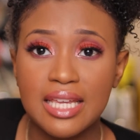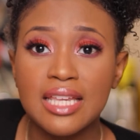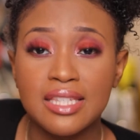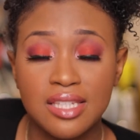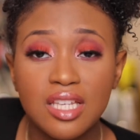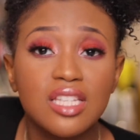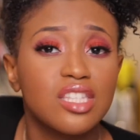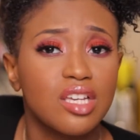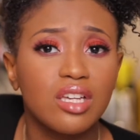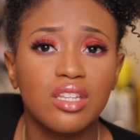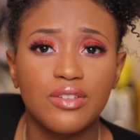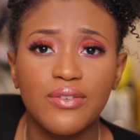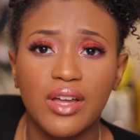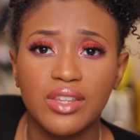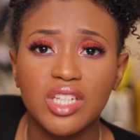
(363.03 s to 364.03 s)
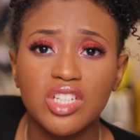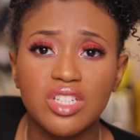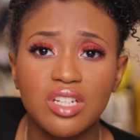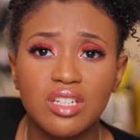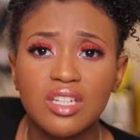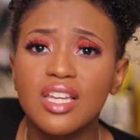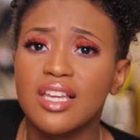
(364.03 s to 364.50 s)
a good
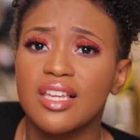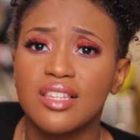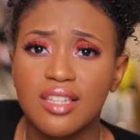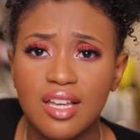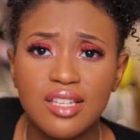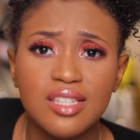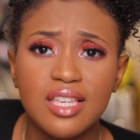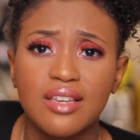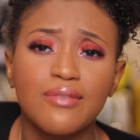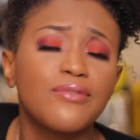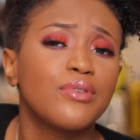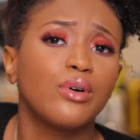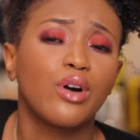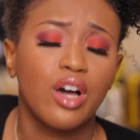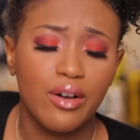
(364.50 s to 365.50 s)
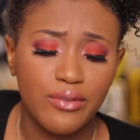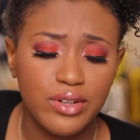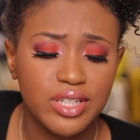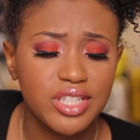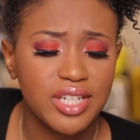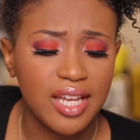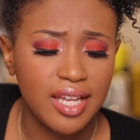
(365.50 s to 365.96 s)
foundation. It does give full
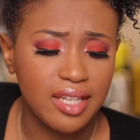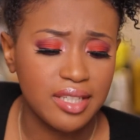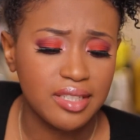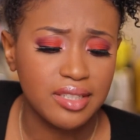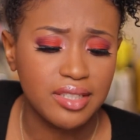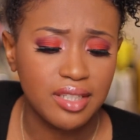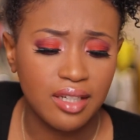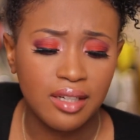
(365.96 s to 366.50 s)
coverage, and